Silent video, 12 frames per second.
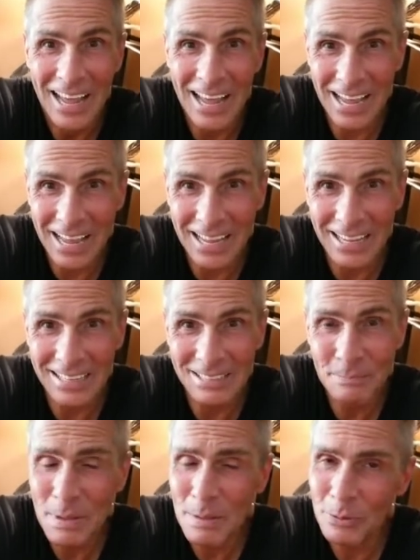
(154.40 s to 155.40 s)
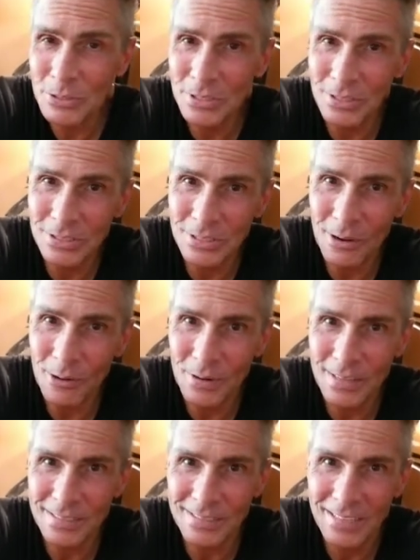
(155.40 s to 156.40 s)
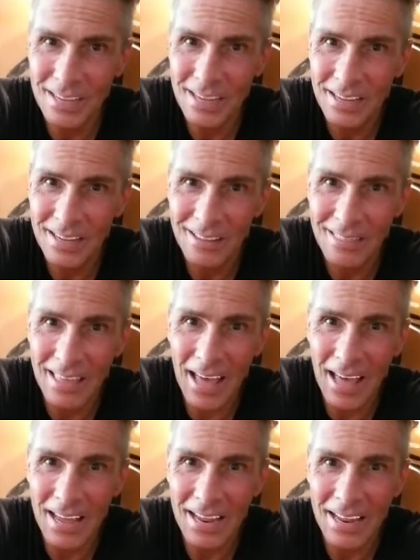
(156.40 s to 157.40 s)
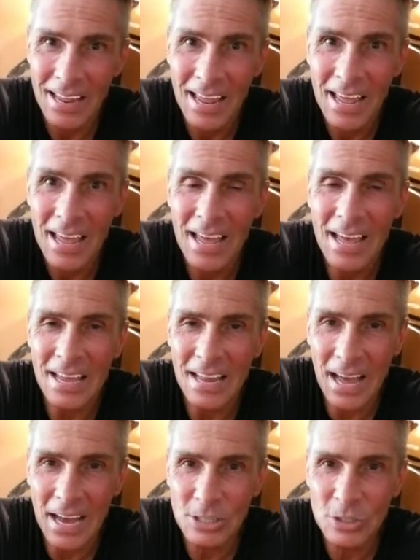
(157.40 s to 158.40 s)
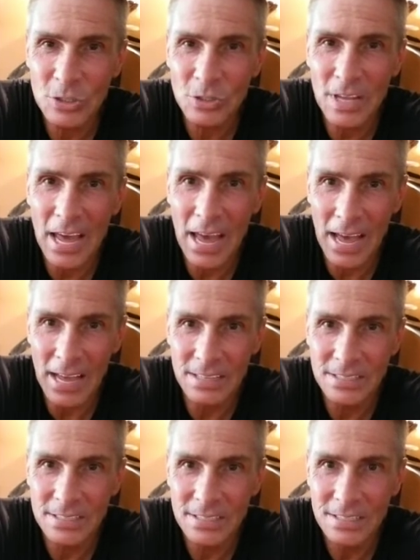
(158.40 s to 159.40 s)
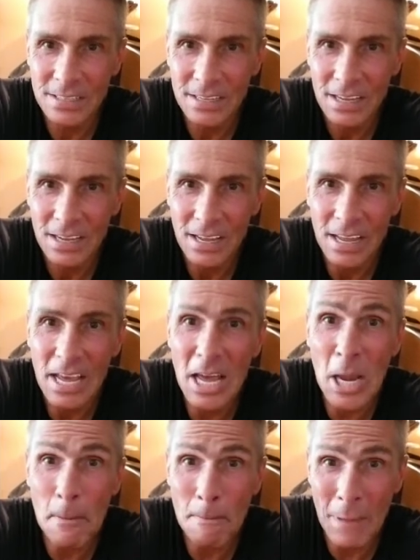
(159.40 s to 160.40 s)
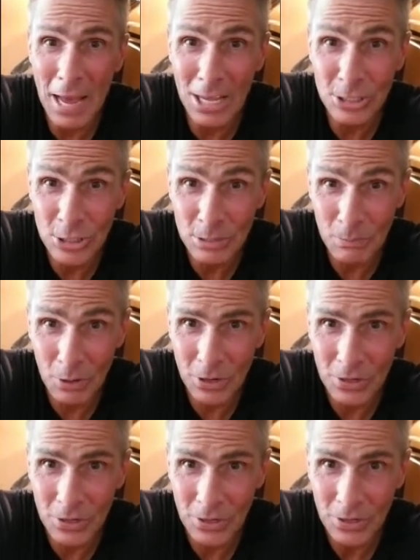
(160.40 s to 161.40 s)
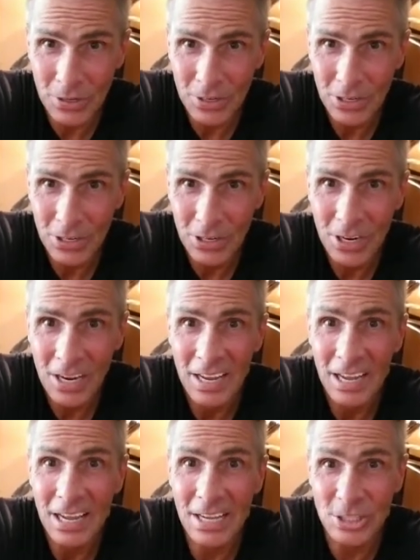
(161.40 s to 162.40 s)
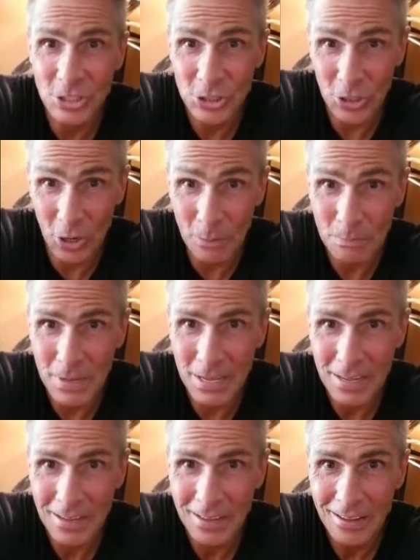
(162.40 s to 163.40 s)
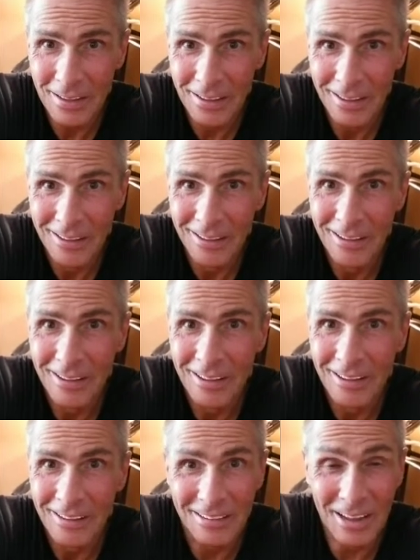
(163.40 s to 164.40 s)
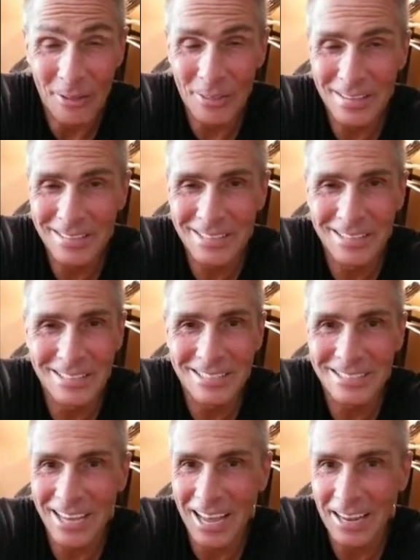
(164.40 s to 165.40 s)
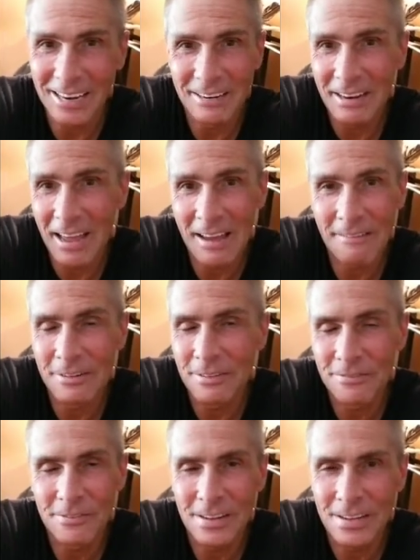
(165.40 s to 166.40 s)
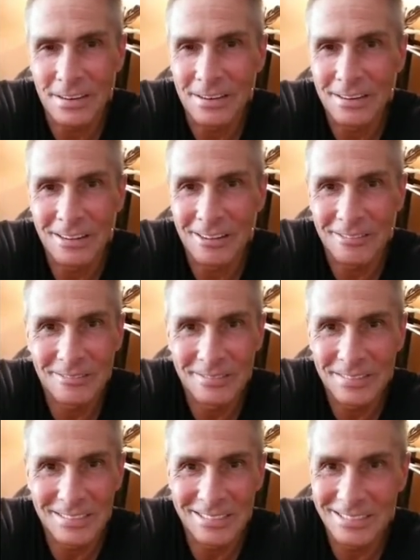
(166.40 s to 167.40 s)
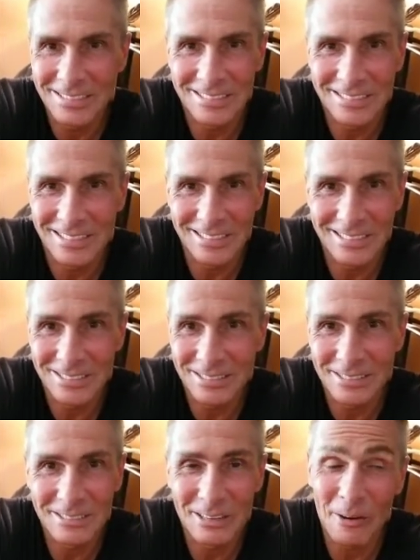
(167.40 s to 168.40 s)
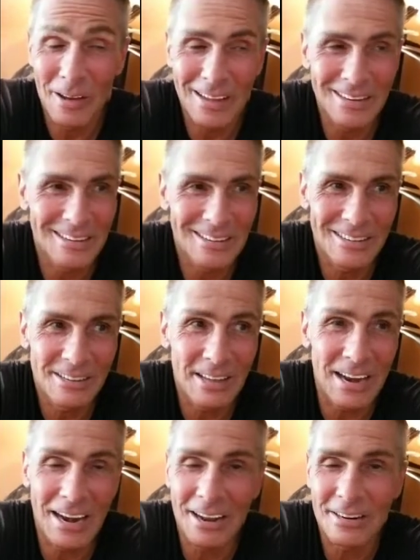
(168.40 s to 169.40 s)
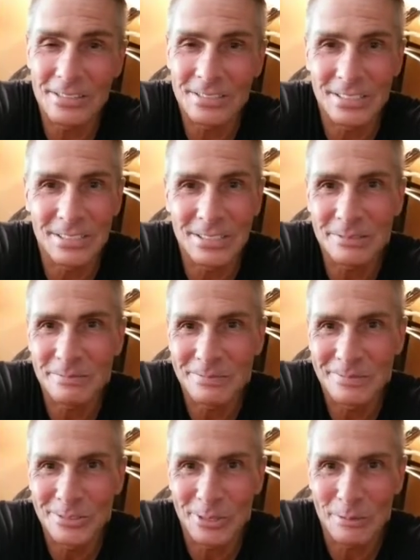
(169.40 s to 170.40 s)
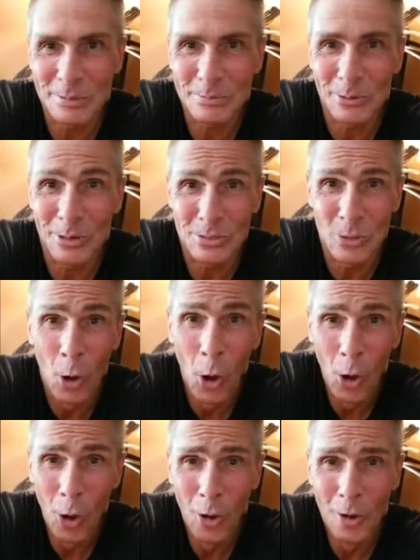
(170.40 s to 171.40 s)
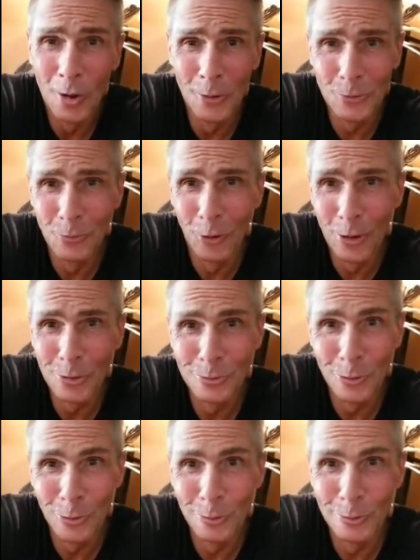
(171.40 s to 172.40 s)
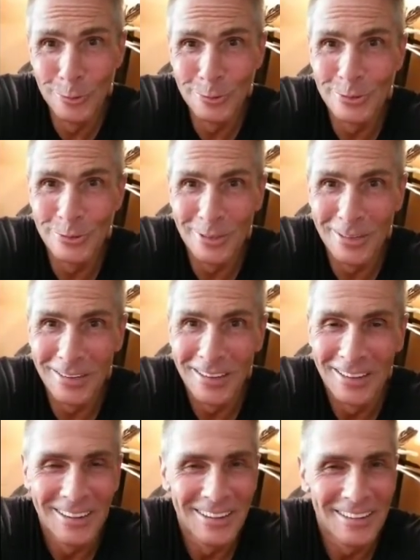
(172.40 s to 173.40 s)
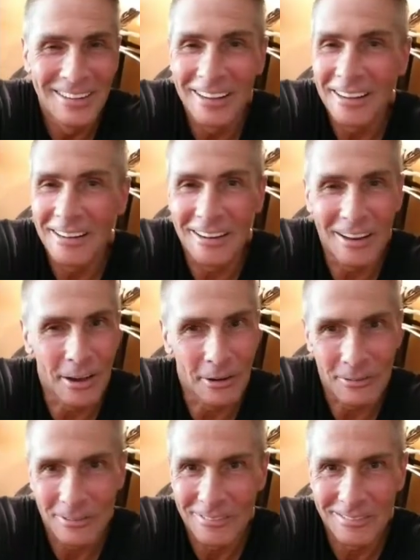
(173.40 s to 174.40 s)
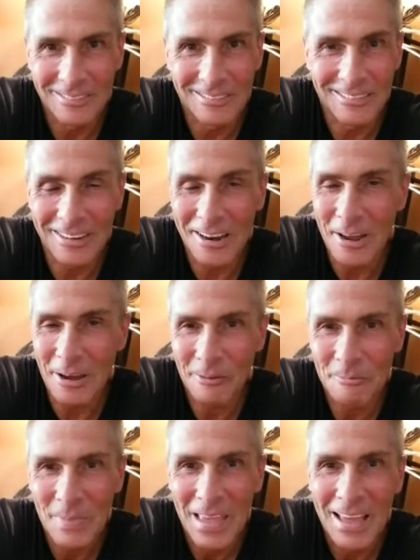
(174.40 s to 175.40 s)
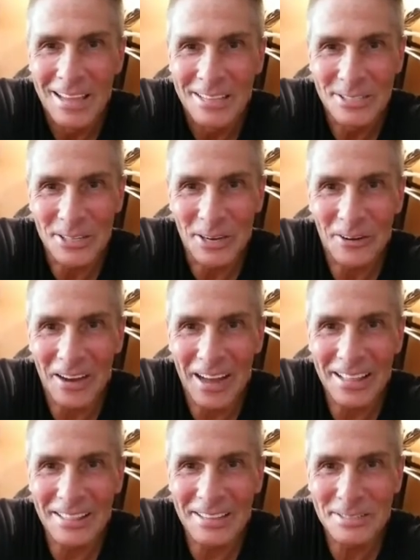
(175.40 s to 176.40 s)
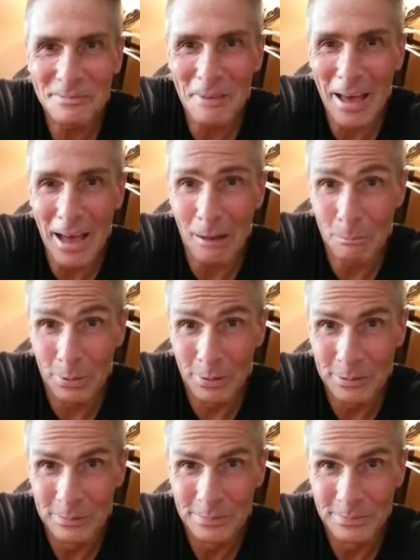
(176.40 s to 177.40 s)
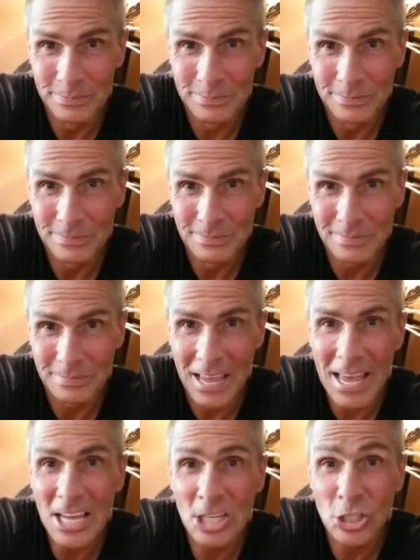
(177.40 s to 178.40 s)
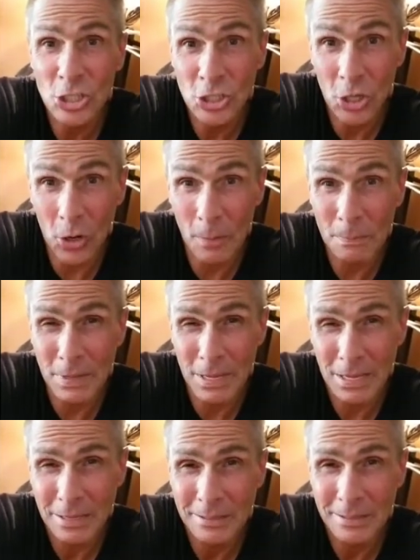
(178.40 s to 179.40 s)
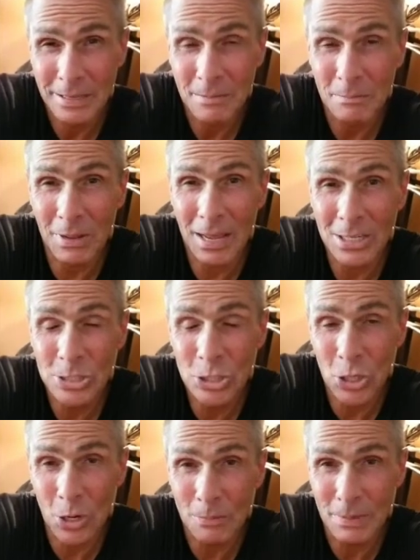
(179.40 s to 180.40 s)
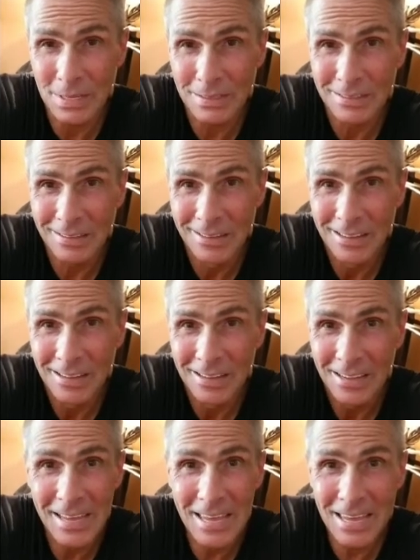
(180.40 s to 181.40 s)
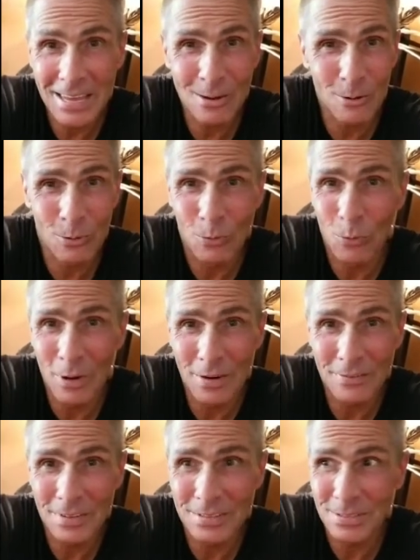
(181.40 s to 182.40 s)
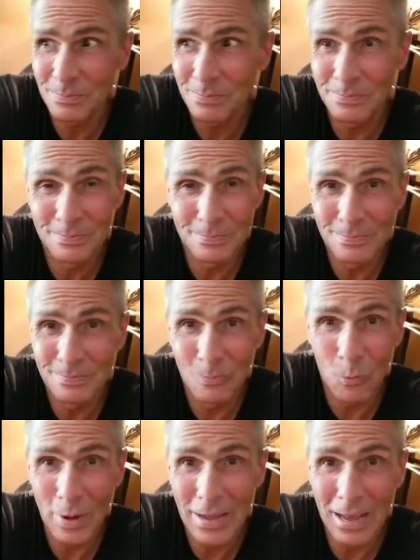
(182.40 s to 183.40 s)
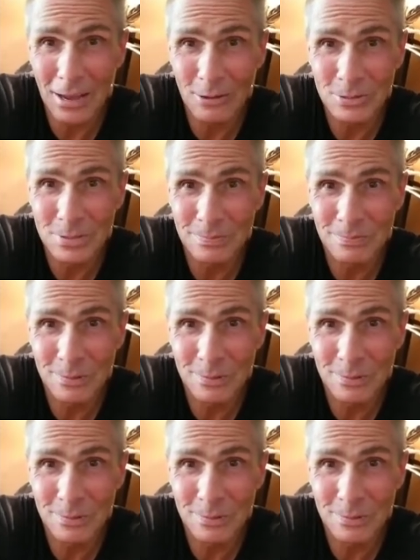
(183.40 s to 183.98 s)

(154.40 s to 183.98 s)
And people start to notice that it actually has a magic marker, in Sharpie, now this this is on every freaking you know this is this go ahead get it out of your system Trump supporters oh it's fake news no no so on this map in Sharpie in black Sharpie he or one of his White House